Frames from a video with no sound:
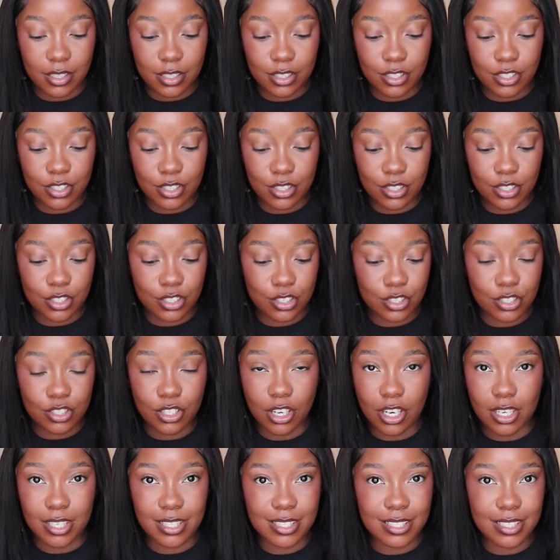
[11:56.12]
it's just
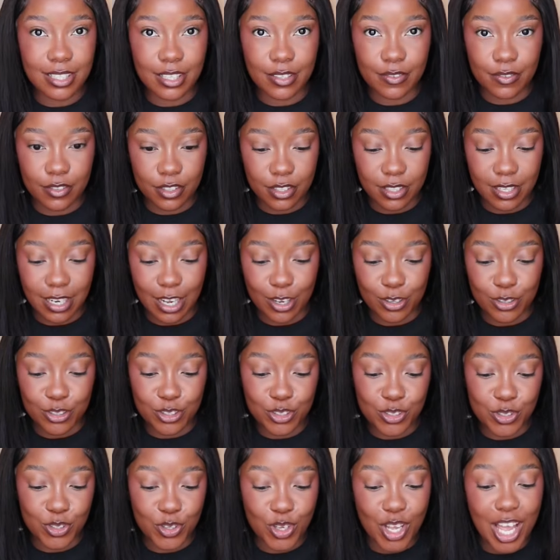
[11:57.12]
gotten delivered now,
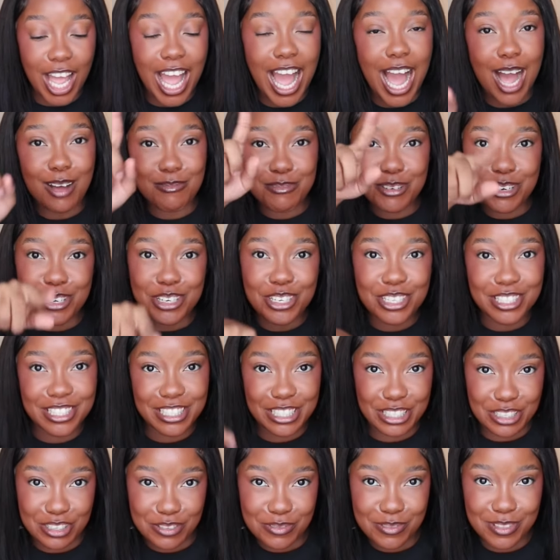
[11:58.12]
so I'm gonna
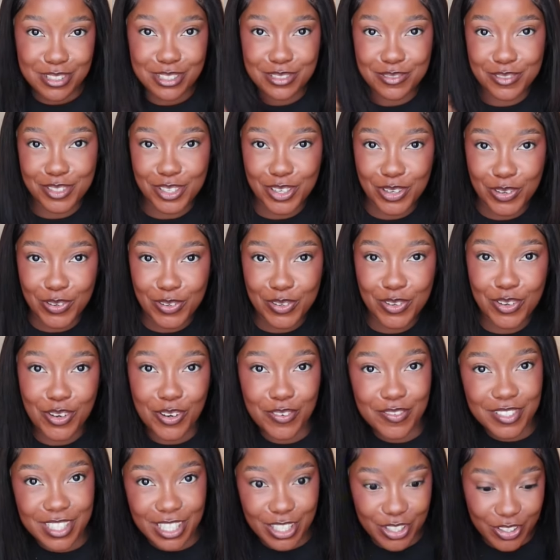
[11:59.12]
continue with this video
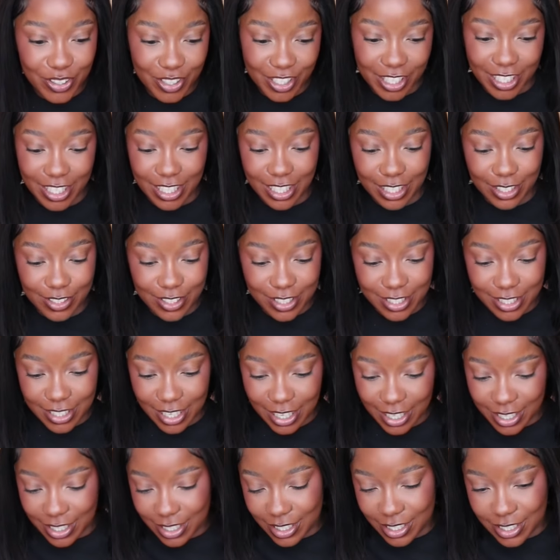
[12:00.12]
after I go get it
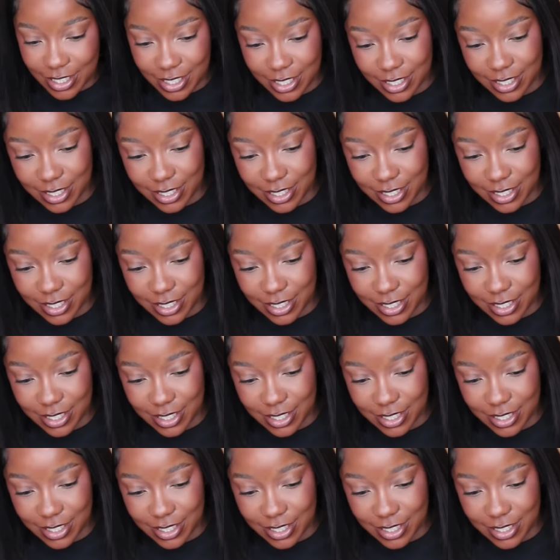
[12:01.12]
outside.